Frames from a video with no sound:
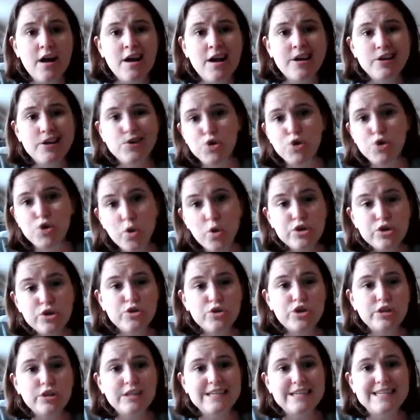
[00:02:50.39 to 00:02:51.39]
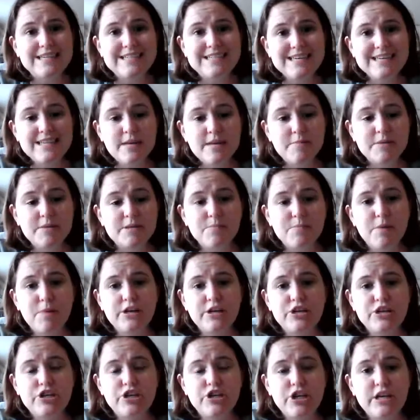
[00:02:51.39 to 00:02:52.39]
You don't usually see them as
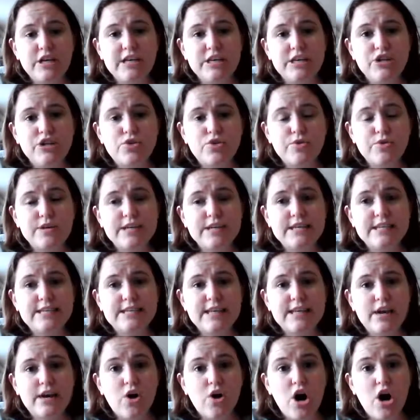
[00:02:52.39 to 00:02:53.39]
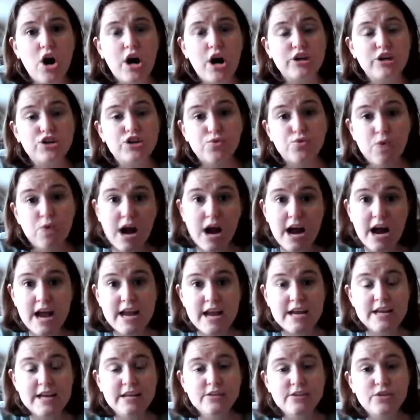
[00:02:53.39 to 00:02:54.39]
much in trees that are on
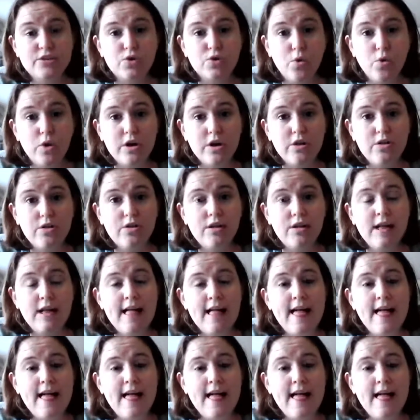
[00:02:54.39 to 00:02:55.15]
dry soil,